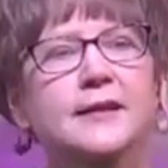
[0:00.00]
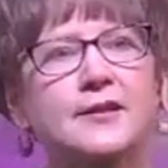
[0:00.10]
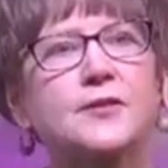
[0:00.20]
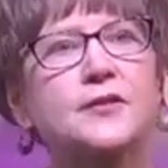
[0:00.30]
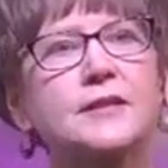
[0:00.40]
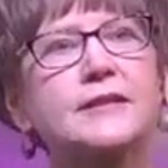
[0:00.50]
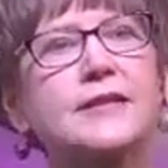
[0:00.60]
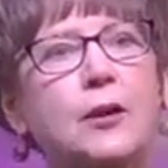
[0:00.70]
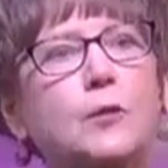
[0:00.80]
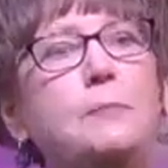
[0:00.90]
So this is
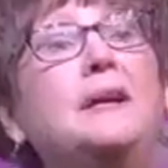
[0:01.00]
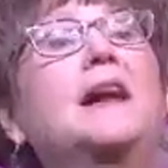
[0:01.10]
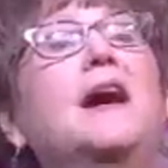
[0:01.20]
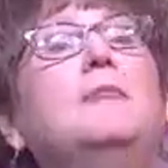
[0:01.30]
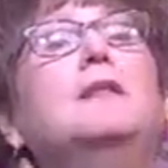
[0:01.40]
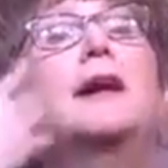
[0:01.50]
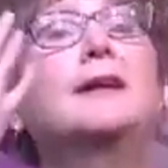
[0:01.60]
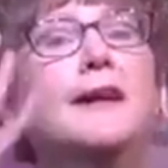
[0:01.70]
how we become like